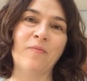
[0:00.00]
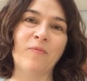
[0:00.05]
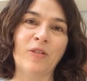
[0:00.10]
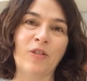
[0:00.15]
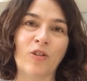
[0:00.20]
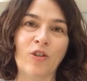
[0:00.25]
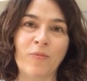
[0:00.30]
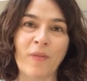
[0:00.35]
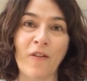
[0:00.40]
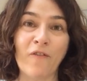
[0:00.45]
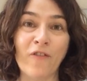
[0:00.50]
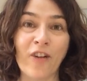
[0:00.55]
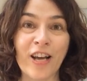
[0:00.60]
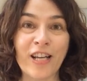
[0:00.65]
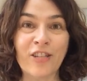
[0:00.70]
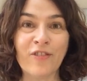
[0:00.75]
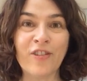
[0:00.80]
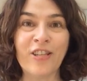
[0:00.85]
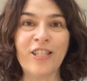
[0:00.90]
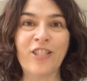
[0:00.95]
We talked about
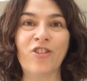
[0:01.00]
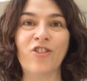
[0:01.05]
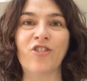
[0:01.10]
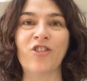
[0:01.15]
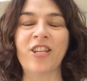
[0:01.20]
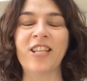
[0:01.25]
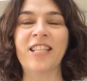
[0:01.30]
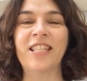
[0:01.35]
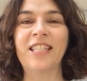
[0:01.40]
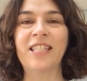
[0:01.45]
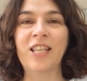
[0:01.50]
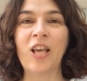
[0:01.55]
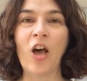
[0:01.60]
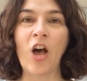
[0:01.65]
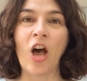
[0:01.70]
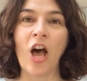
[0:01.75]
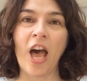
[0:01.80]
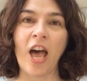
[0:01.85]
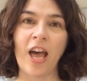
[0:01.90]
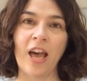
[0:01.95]
phytoestrogens,
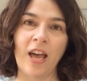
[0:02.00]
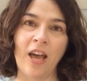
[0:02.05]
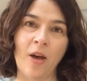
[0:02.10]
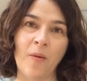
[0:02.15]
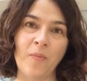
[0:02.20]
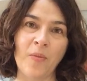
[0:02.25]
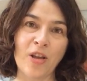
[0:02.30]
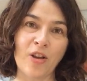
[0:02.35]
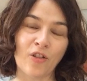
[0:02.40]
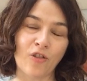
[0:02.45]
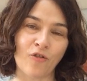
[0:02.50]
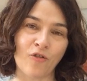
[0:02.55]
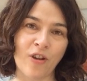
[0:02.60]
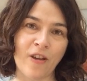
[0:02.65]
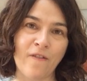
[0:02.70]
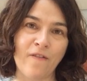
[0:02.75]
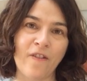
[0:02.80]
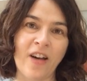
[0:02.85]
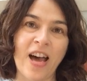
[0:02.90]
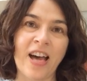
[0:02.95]

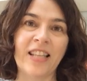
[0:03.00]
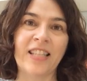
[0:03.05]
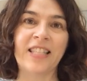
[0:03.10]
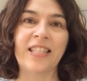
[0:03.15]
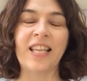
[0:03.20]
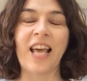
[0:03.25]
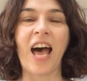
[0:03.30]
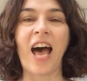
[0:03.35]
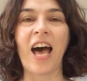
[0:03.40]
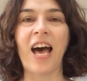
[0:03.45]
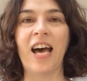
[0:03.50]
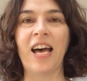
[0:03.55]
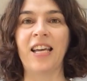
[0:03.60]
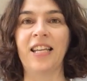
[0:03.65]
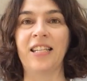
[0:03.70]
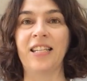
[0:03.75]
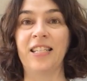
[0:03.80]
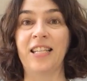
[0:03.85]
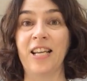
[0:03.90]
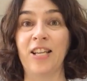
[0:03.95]
omega-3 fats
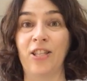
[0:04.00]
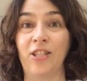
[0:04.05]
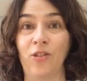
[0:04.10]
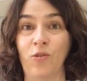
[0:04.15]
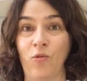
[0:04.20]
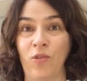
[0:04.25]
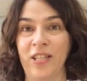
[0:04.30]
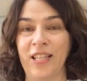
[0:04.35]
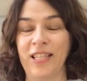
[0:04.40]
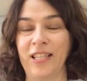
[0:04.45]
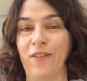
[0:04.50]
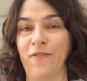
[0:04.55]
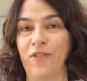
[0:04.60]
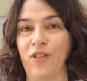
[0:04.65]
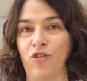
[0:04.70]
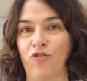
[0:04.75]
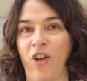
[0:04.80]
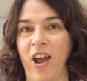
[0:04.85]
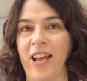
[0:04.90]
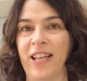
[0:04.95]
and sources of
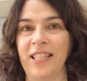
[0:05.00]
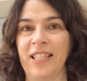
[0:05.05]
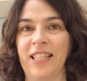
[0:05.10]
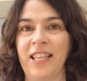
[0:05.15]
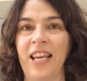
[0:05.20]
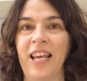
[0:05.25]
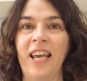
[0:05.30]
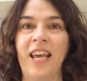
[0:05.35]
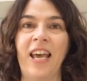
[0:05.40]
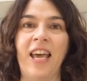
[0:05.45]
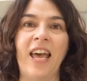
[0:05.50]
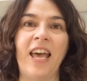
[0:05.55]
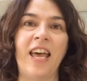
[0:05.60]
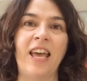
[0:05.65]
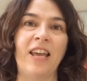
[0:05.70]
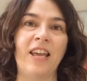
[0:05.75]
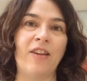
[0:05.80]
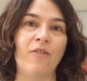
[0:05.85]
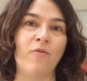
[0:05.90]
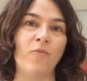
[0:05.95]
stress.
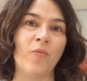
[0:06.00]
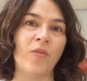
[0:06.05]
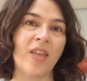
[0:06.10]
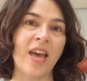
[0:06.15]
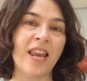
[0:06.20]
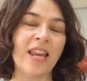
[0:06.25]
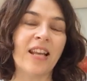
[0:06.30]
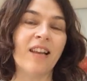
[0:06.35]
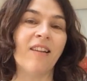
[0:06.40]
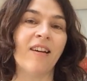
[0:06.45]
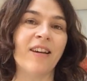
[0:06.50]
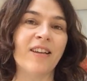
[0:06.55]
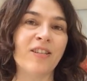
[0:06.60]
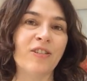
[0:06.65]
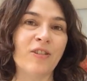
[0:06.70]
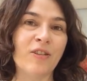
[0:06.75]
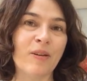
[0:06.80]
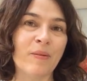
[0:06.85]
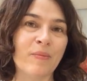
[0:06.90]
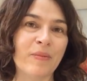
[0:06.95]
With any
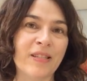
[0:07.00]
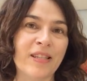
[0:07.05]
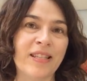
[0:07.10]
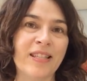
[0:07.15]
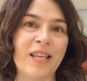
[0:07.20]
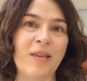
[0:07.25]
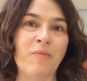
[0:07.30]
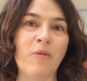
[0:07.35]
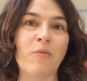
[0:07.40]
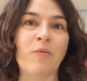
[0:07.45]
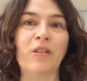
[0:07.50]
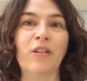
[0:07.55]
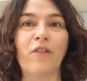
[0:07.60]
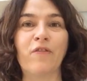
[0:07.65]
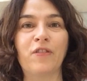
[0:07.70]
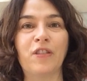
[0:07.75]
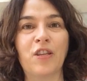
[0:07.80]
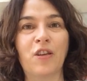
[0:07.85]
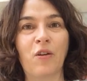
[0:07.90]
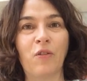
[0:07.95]
client who comes to see me, we'd
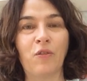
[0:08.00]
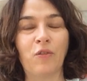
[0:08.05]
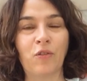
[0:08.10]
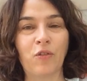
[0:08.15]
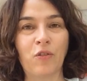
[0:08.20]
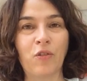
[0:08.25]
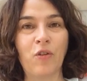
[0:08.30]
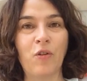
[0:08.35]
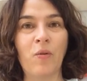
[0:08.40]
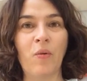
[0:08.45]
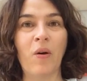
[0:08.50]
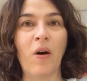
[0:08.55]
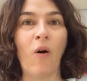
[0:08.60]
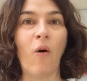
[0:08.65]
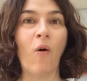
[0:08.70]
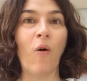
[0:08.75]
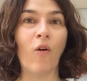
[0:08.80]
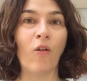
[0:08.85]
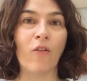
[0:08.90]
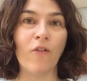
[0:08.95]
obviously go through
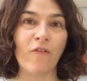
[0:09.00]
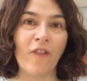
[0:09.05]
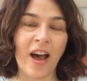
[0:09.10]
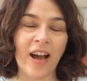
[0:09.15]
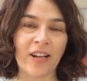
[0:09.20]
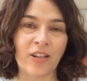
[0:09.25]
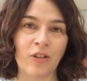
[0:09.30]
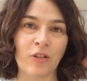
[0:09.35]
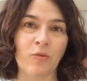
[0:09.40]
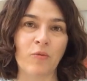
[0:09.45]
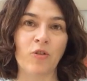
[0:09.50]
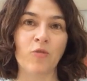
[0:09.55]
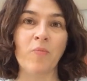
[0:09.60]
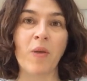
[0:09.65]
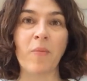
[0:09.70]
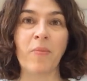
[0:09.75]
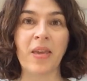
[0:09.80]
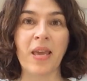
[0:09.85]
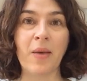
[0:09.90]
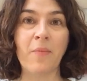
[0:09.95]
all the factors which
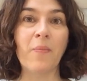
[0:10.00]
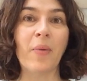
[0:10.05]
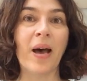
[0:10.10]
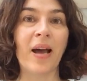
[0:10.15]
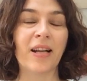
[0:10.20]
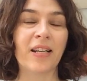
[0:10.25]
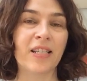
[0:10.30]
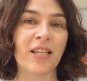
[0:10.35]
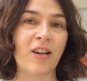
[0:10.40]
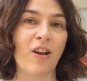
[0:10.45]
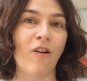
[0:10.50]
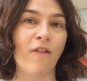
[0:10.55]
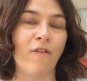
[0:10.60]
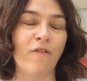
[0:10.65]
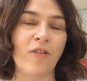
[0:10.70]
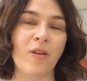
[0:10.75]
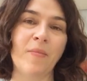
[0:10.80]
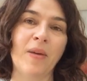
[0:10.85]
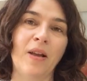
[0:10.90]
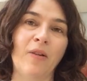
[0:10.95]
may be impacting on
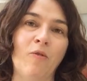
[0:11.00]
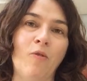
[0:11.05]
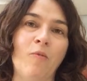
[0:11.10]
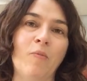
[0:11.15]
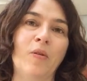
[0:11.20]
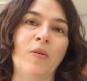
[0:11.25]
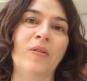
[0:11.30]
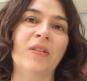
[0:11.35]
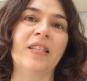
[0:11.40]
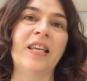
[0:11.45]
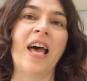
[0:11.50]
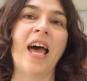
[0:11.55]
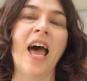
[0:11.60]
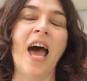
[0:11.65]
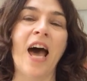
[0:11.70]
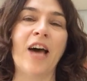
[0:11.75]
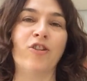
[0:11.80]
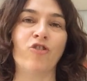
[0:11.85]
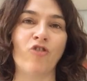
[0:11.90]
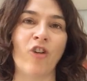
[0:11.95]
female hormones
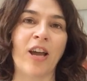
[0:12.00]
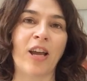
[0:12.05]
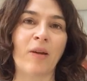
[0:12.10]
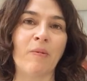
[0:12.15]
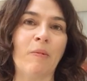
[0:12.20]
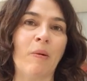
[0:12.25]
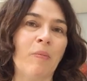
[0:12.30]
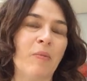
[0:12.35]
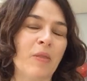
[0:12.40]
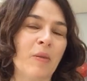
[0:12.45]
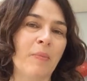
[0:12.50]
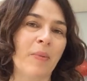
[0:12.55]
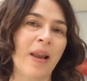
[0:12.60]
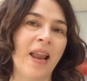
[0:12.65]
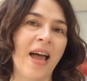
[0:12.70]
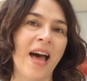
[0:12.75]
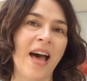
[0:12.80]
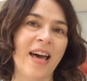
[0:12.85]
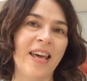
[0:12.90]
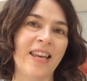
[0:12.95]
and try and come up with a
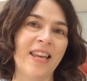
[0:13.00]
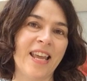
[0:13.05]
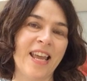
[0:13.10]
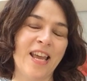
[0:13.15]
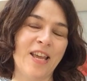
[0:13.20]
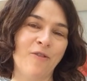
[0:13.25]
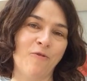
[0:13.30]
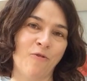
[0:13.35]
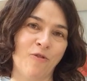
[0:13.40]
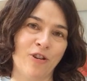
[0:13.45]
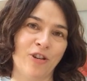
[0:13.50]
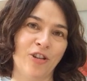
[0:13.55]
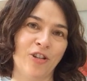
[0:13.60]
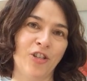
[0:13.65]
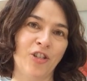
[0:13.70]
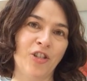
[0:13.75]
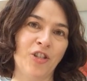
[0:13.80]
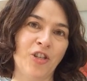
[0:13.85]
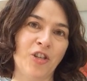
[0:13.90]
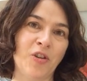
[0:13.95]
plan in order
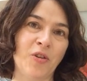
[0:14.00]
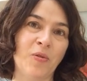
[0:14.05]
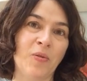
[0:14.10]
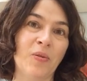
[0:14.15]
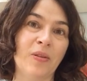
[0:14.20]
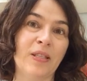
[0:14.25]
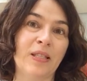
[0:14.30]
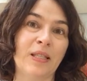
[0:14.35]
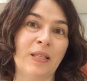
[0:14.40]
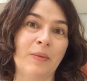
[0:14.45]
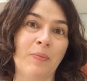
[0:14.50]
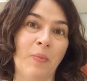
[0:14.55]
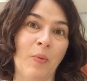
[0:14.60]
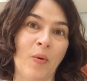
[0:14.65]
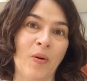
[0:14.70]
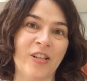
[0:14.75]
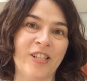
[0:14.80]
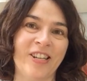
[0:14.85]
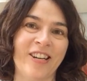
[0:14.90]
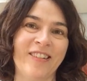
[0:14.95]
to
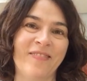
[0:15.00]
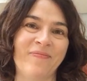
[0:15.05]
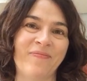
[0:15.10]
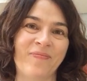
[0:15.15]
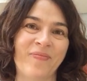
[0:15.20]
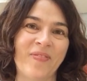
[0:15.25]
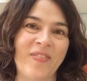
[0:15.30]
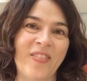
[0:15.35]
support her.